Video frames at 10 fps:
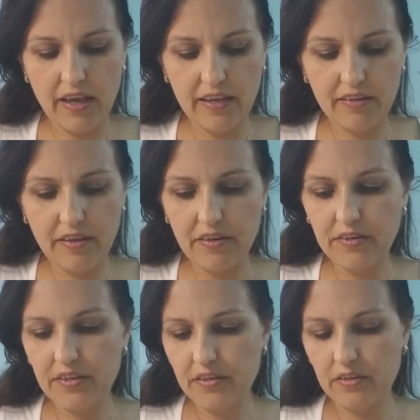
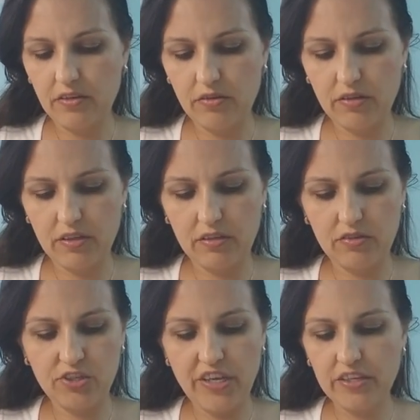area, you can
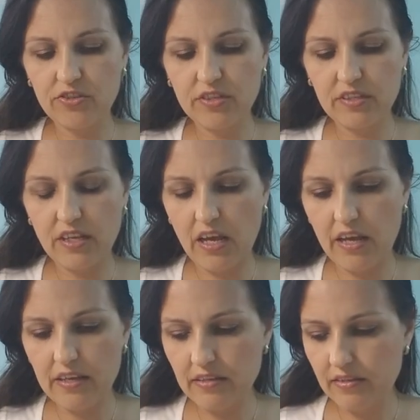change the
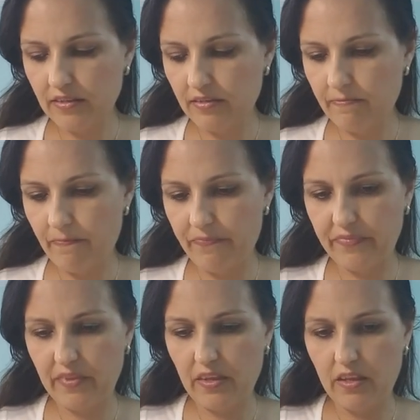size.
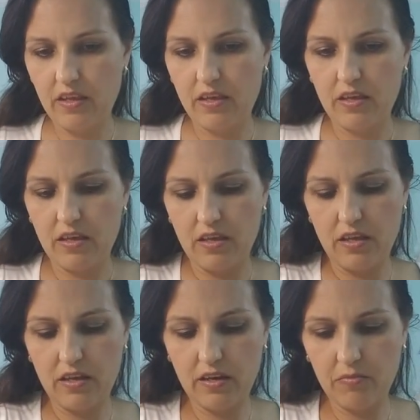
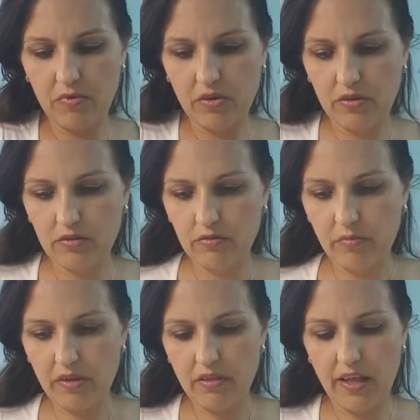And I'm gonna do
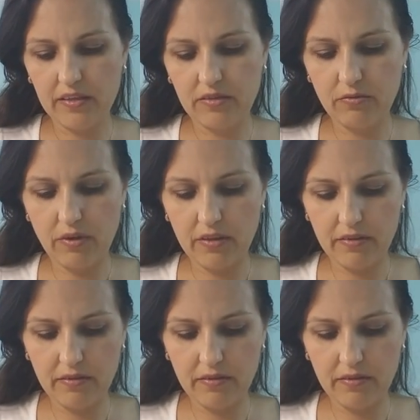my last one.